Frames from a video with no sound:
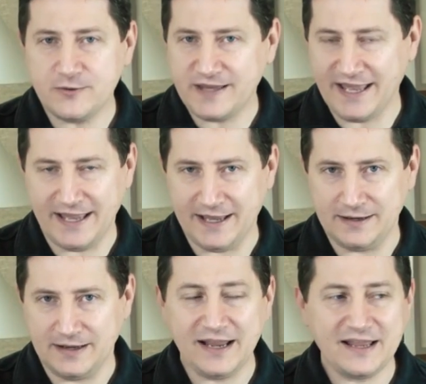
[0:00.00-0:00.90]
you
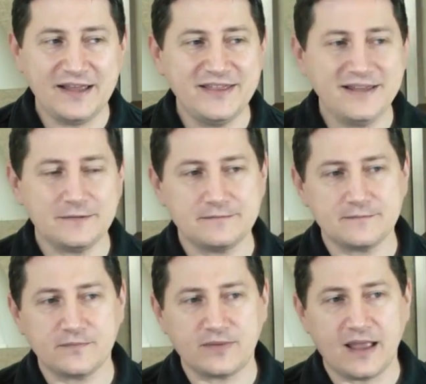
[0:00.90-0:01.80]
can. I, I think...
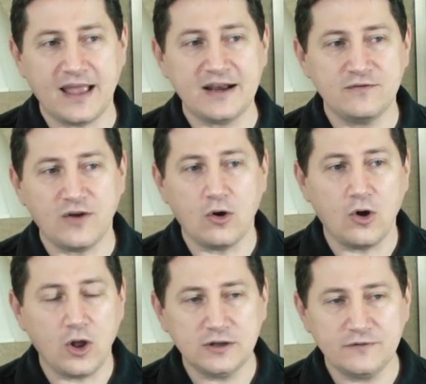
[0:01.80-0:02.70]
Out of
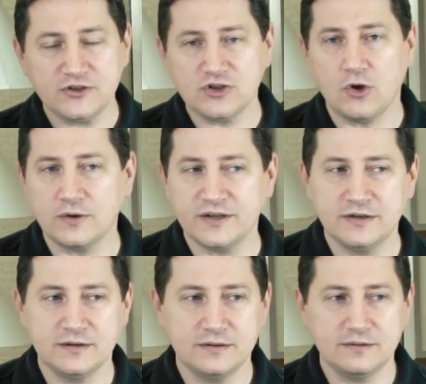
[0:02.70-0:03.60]
all of the
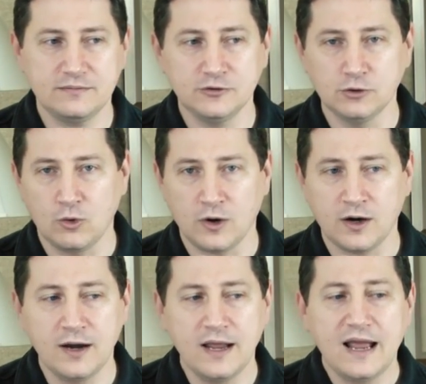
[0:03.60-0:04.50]
Tolkien lore,